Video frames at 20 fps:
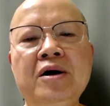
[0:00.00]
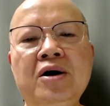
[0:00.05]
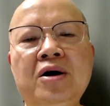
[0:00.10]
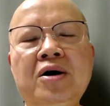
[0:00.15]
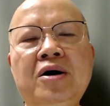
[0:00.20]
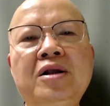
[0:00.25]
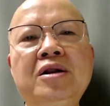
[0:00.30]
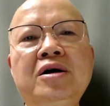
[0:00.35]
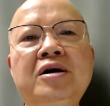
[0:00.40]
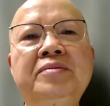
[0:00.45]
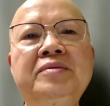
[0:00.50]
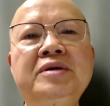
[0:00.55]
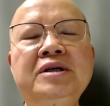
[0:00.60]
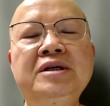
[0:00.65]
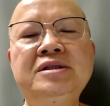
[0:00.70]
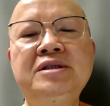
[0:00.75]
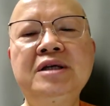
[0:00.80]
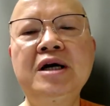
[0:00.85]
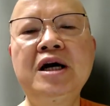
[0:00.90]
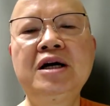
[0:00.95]
All of
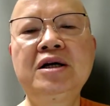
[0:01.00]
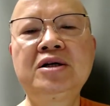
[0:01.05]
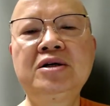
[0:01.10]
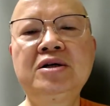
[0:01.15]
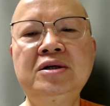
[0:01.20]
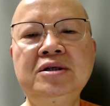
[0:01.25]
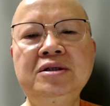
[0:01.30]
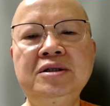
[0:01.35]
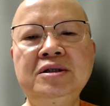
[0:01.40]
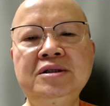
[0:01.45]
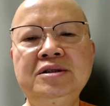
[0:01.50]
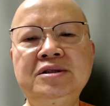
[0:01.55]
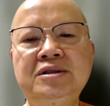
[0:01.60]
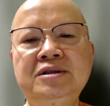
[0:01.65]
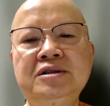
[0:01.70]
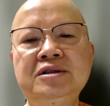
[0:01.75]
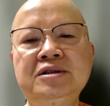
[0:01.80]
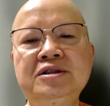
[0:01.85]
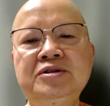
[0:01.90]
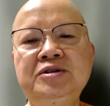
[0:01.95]
this
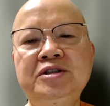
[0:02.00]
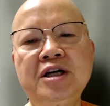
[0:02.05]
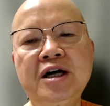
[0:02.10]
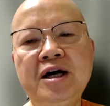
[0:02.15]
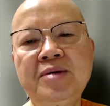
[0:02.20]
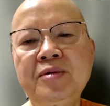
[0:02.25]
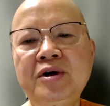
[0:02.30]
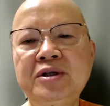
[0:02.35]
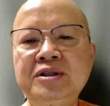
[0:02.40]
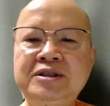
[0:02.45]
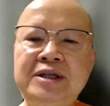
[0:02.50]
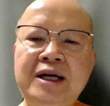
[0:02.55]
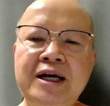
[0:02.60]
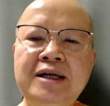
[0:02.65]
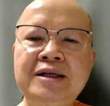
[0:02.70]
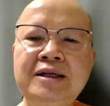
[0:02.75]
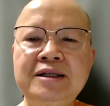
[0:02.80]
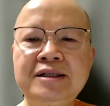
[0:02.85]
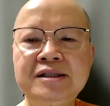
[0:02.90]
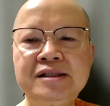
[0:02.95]
occurs
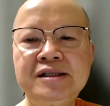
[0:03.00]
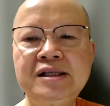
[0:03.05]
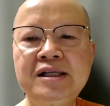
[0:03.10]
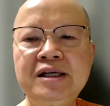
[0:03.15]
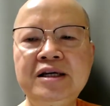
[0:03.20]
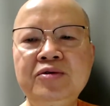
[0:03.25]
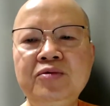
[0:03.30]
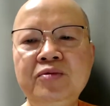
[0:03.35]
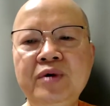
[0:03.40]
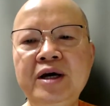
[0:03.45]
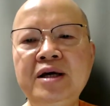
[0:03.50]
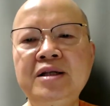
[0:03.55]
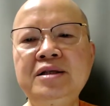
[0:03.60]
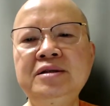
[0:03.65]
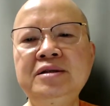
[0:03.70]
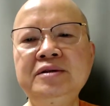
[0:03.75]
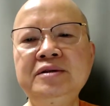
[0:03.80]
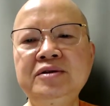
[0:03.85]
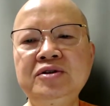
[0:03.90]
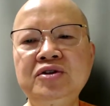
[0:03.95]
simultaneously
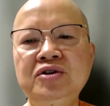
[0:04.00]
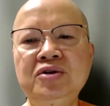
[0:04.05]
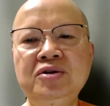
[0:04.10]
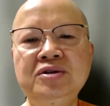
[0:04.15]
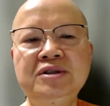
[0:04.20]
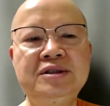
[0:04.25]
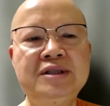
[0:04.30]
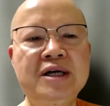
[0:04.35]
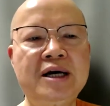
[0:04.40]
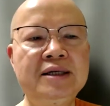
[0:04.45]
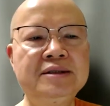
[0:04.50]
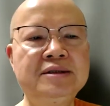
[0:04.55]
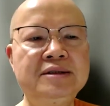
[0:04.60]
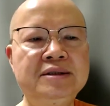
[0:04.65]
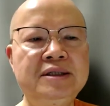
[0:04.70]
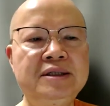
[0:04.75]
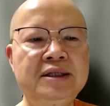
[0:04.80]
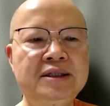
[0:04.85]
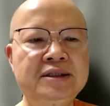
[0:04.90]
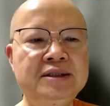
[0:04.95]
when you
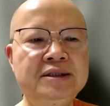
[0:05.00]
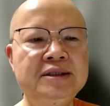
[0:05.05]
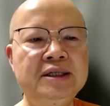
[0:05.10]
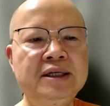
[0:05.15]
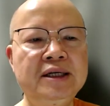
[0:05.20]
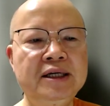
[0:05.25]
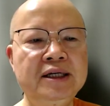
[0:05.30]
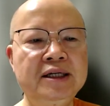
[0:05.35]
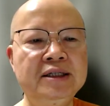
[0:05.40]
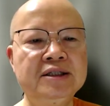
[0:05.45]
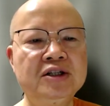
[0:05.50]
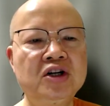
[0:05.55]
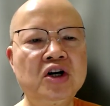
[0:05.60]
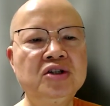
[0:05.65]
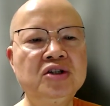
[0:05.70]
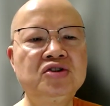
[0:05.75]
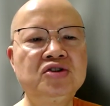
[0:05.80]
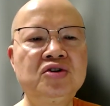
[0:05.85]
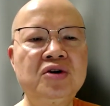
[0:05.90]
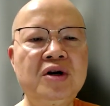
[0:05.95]
succeed in
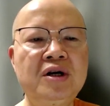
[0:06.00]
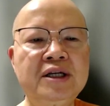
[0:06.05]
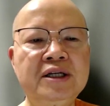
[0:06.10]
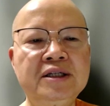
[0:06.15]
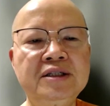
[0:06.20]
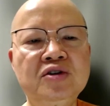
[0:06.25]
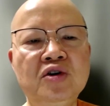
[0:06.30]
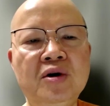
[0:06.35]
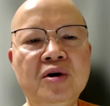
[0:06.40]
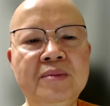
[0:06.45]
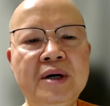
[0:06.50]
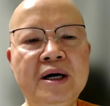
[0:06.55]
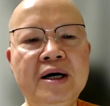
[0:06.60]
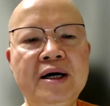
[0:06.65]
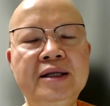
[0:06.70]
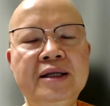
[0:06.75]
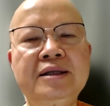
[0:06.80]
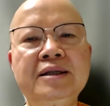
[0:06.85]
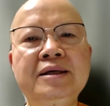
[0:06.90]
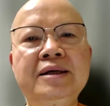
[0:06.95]
controlling your
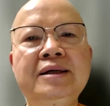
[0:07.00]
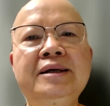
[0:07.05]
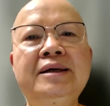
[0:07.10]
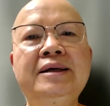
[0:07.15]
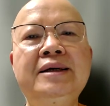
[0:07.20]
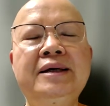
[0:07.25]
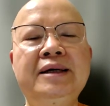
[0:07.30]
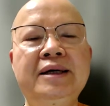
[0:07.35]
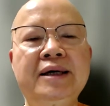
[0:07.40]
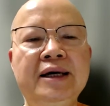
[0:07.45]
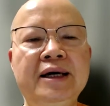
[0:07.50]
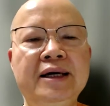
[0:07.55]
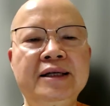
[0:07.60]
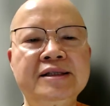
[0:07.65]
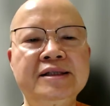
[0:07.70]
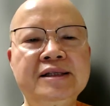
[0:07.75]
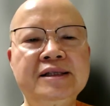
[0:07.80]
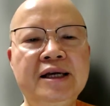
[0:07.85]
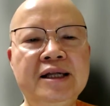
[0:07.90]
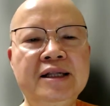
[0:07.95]
mind
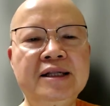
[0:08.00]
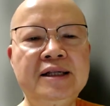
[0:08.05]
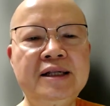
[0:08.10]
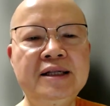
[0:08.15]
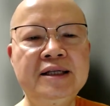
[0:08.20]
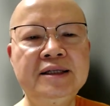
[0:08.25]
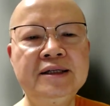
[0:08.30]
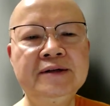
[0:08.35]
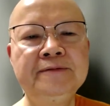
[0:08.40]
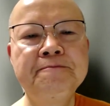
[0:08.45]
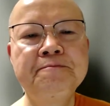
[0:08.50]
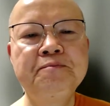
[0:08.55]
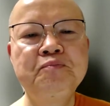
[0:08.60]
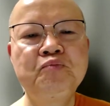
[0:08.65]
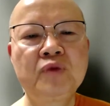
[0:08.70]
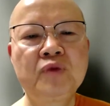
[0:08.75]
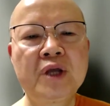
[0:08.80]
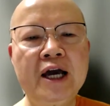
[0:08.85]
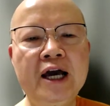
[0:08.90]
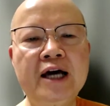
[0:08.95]
and settling
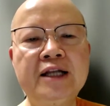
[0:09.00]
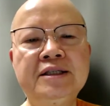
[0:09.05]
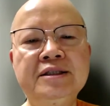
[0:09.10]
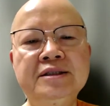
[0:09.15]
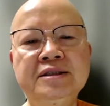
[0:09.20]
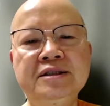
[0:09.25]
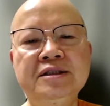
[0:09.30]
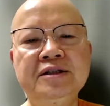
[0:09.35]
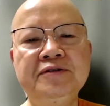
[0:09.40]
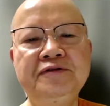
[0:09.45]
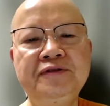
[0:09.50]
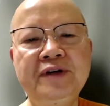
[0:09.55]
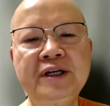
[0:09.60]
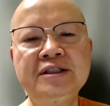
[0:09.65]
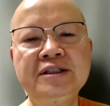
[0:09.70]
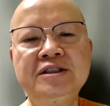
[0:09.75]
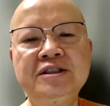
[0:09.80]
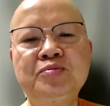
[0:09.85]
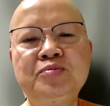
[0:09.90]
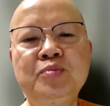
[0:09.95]
at the
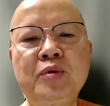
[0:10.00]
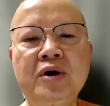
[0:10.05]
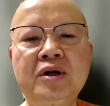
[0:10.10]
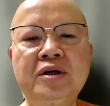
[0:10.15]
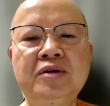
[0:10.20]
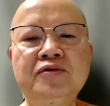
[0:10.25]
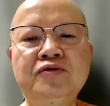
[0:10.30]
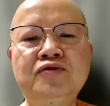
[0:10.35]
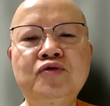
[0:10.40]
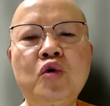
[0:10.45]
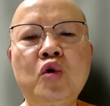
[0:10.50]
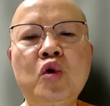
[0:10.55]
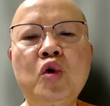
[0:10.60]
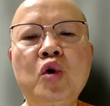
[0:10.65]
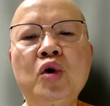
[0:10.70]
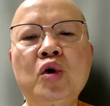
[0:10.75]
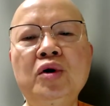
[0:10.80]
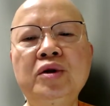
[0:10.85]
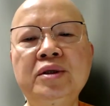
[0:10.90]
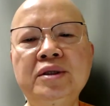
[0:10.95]
fixed spot
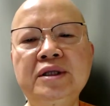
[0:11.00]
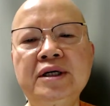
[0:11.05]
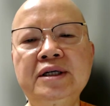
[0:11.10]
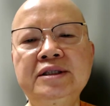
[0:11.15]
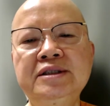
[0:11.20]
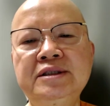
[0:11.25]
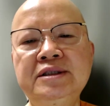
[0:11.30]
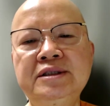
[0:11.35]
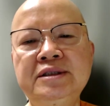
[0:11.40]
for the